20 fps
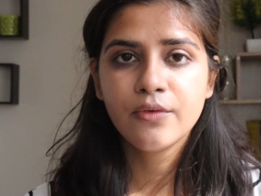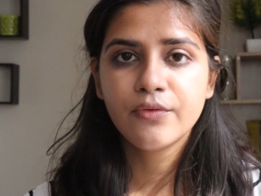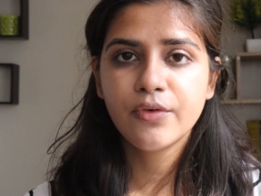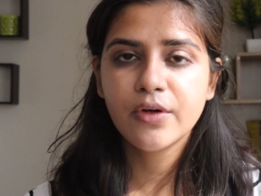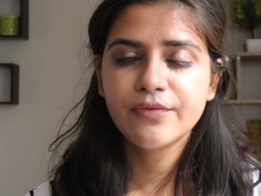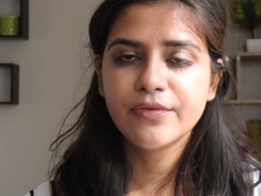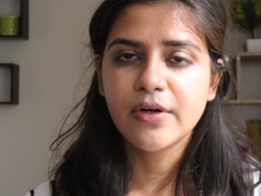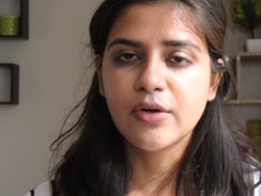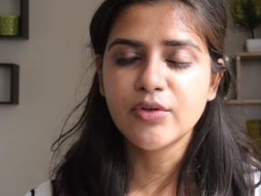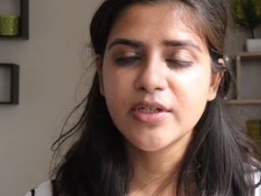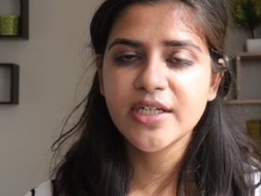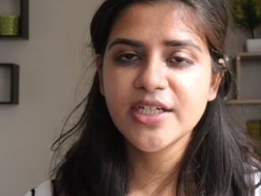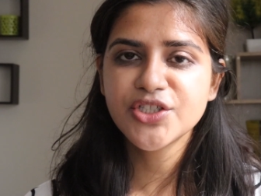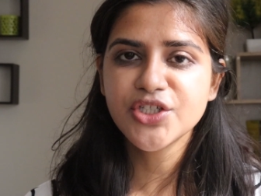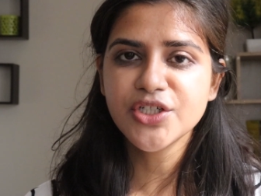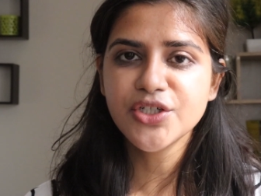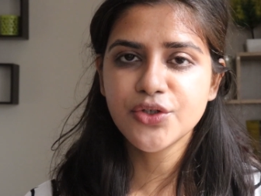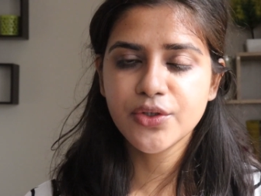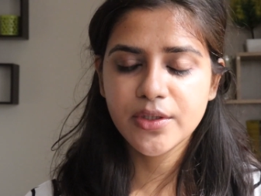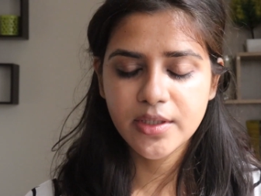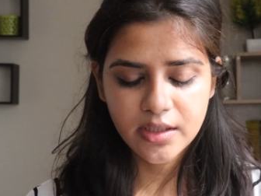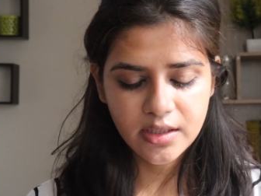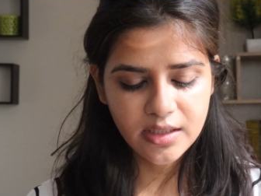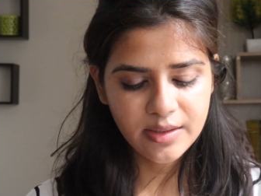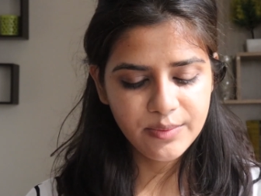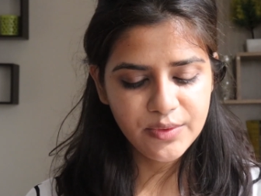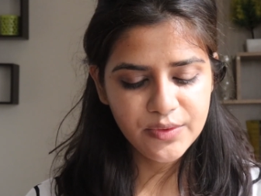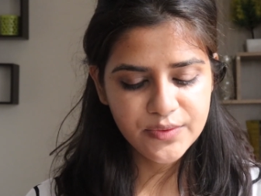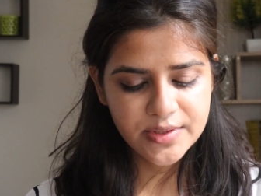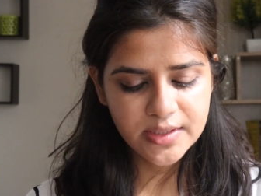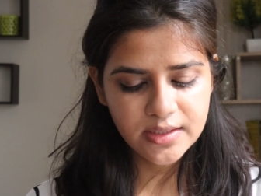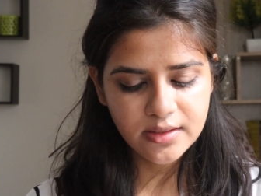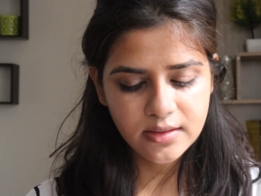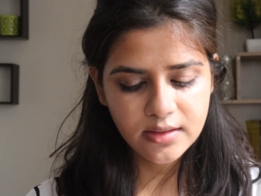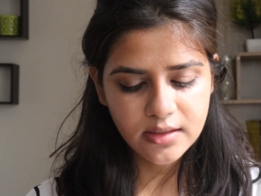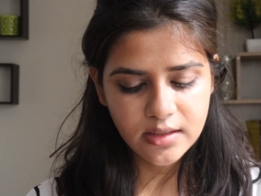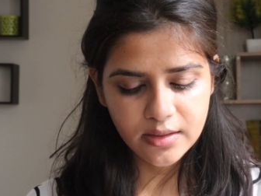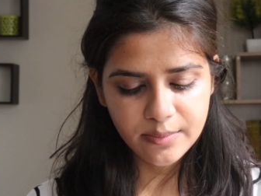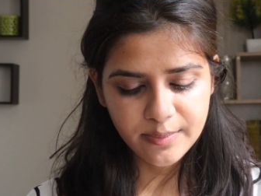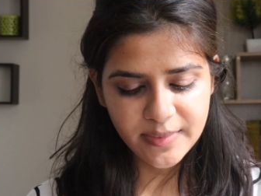For foundation today, I'm using
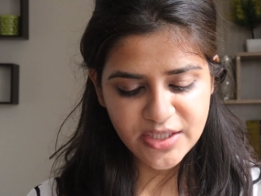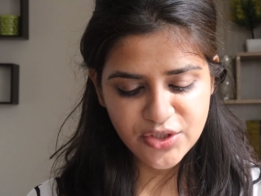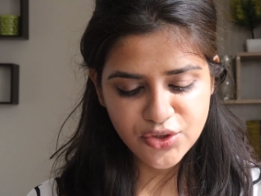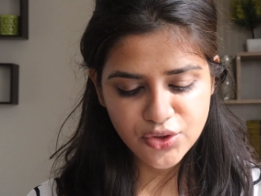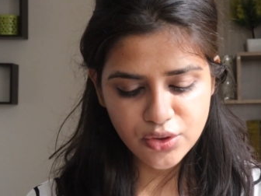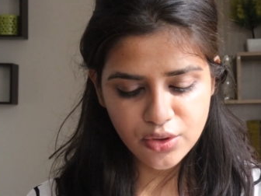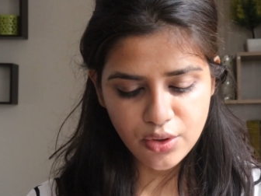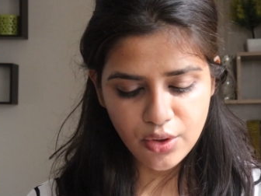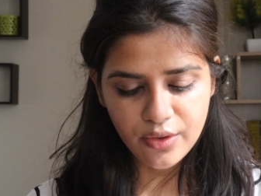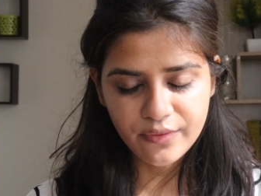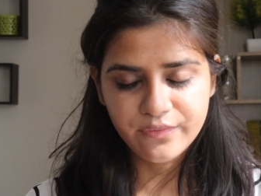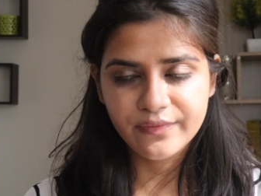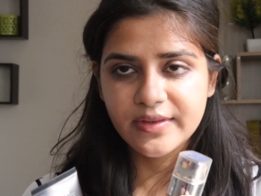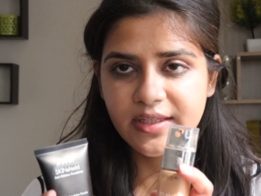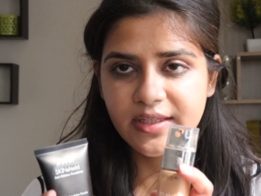the mixture of